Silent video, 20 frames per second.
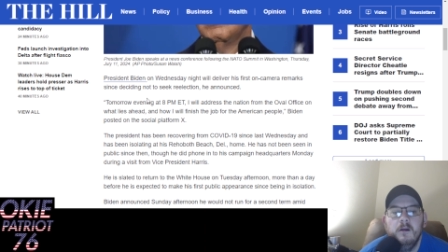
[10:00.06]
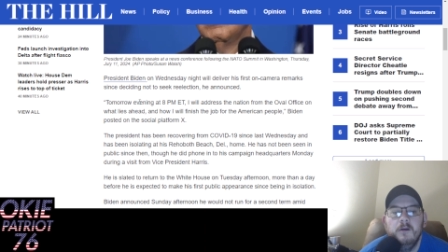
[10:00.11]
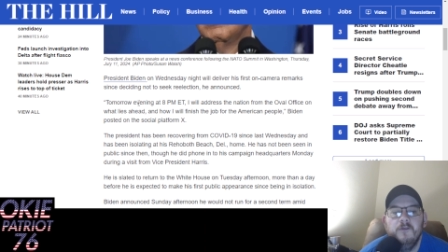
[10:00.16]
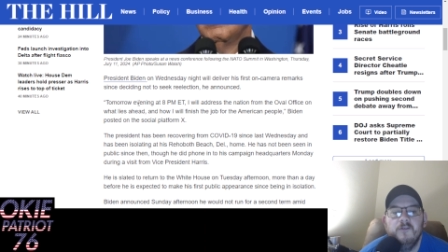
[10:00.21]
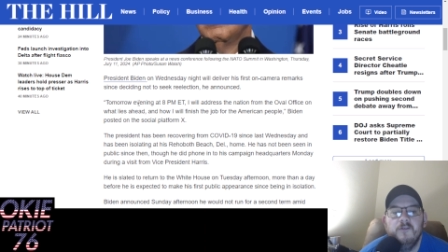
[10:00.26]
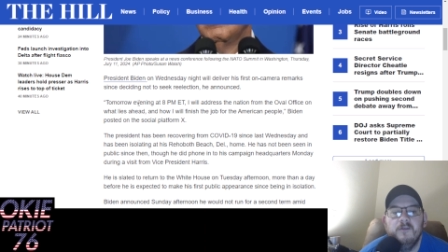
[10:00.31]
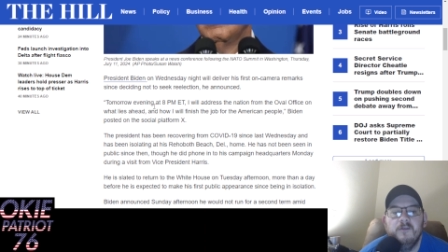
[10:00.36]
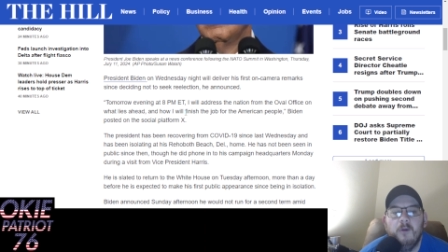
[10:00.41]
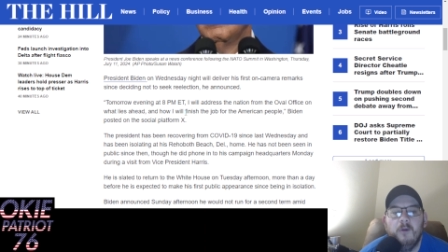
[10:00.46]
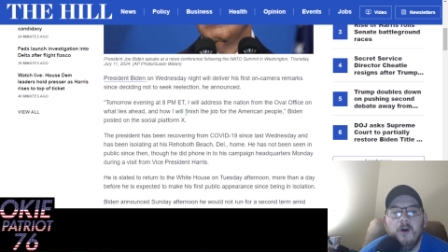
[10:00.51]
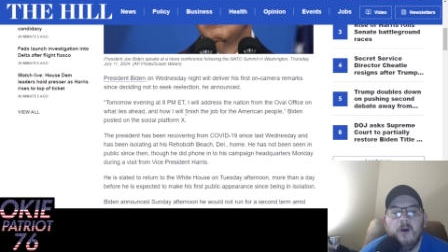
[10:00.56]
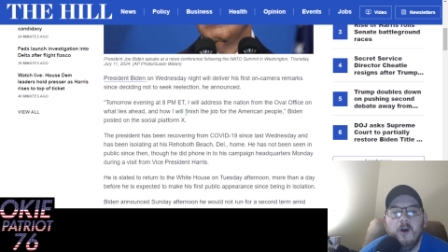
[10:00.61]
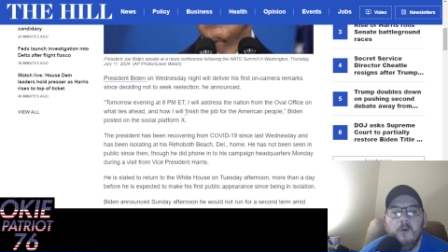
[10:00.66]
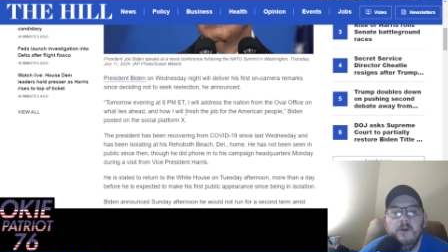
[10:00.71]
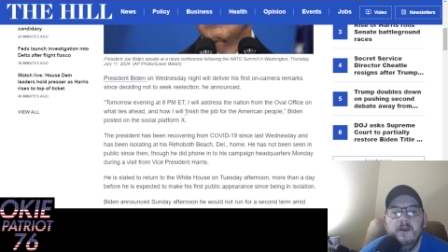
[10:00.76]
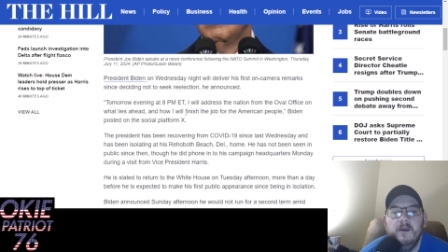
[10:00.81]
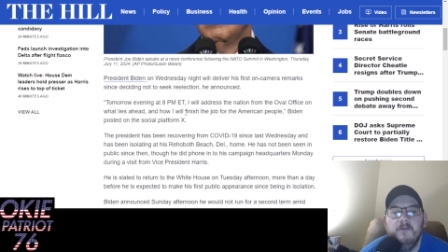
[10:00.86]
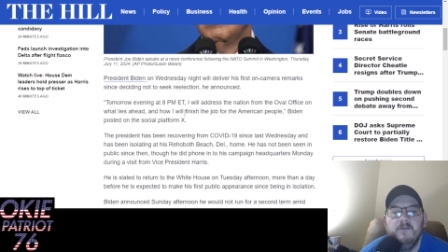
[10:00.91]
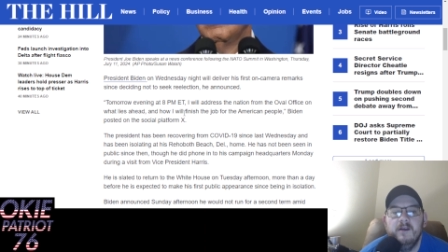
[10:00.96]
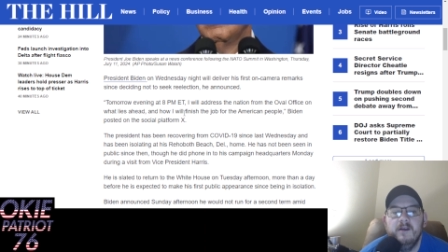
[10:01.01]
tomorrow
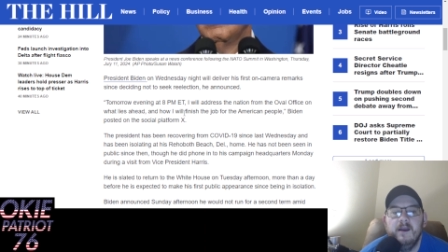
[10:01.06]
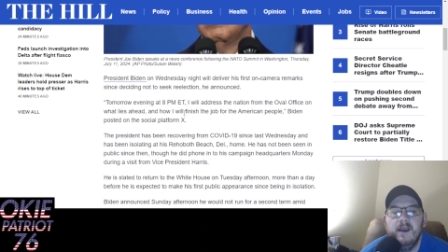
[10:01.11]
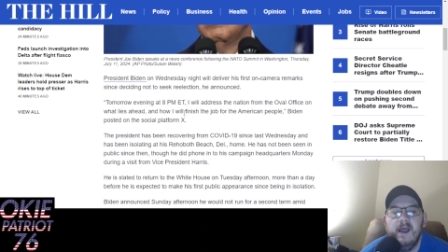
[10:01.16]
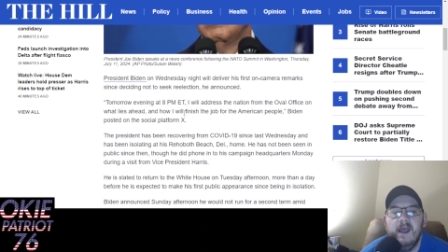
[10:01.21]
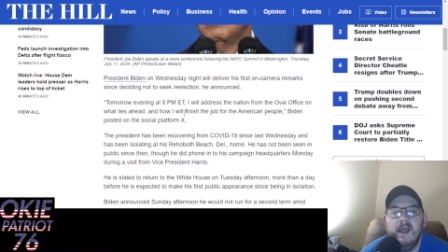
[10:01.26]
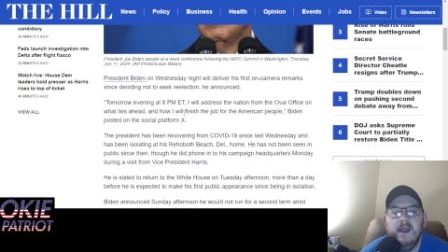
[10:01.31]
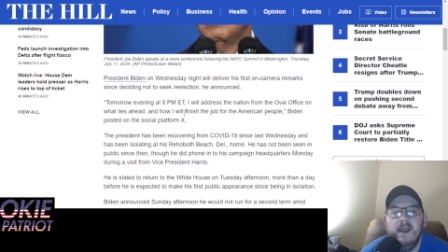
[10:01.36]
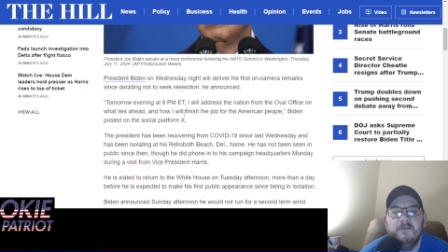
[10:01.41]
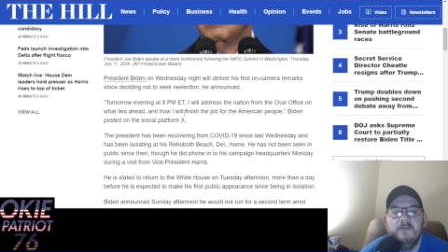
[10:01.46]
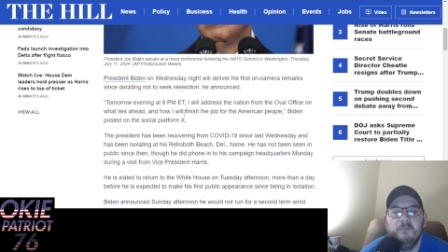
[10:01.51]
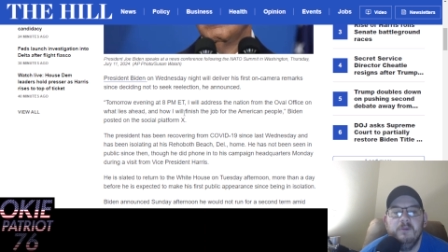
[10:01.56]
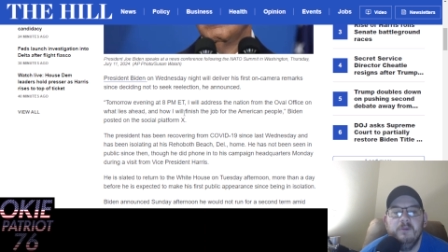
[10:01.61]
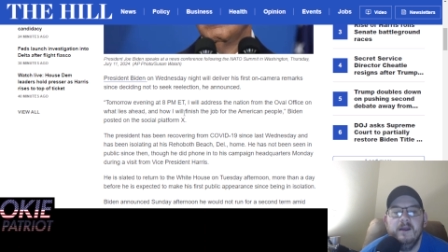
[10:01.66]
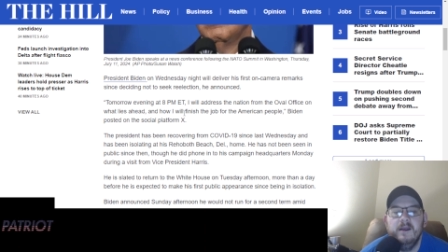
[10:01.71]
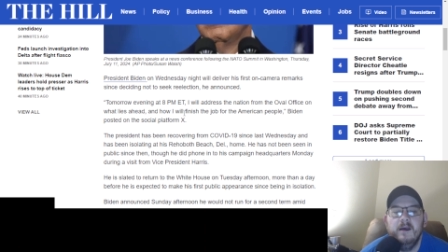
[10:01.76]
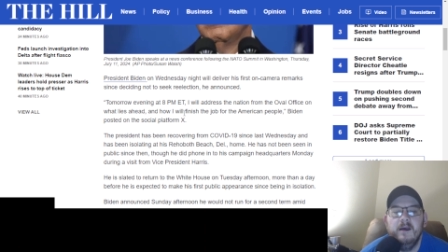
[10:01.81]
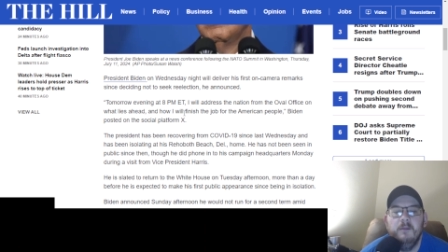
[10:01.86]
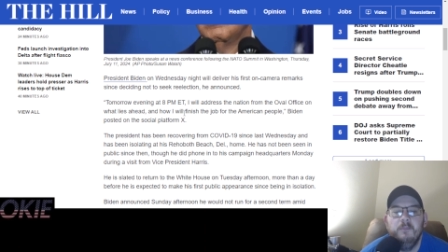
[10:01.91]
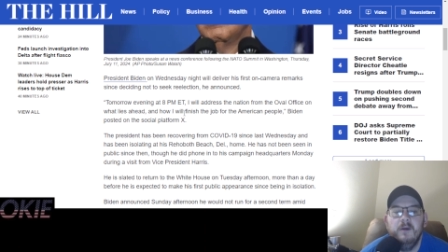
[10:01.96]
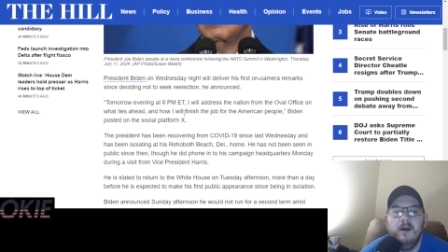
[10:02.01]
evening at 8
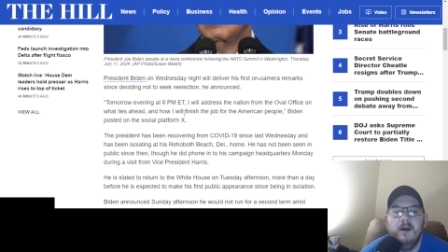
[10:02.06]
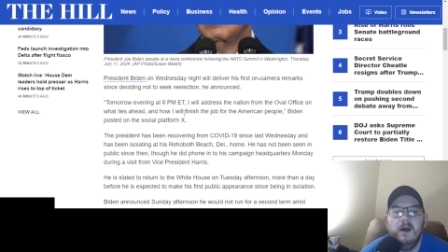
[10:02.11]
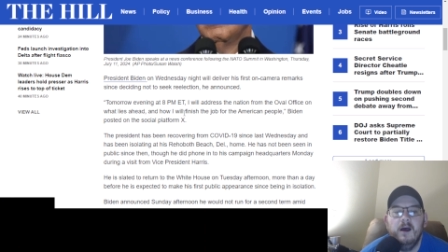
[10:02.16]
p.m.